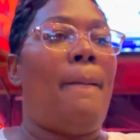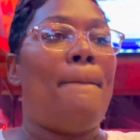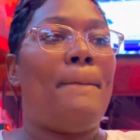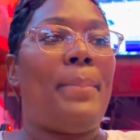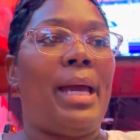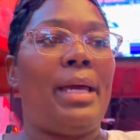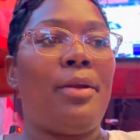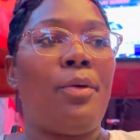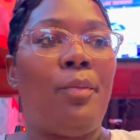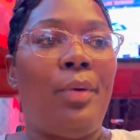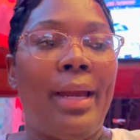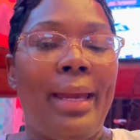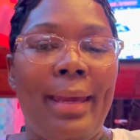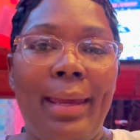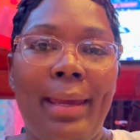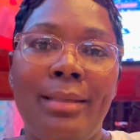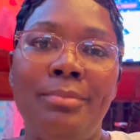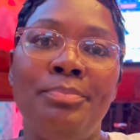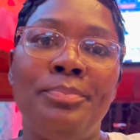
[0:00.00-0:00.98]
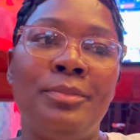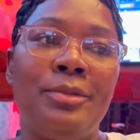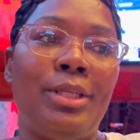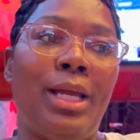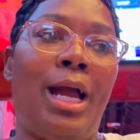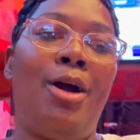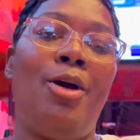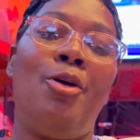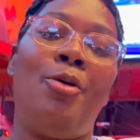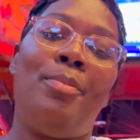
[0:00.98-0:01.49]
By the way,
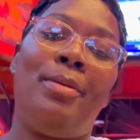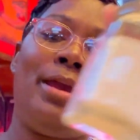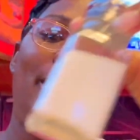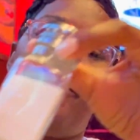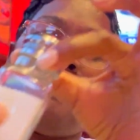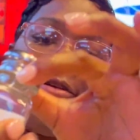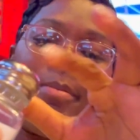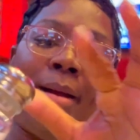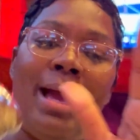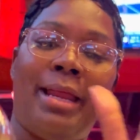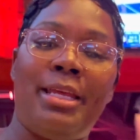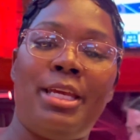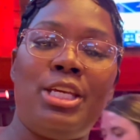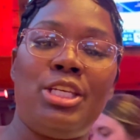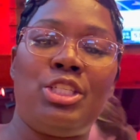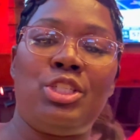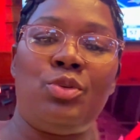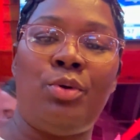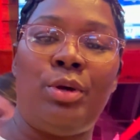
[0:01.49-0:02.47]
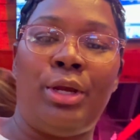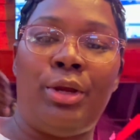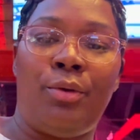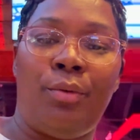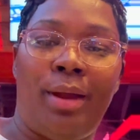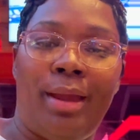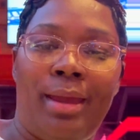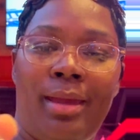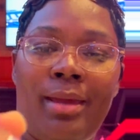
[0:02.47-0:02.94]
I hope everybody is doing great,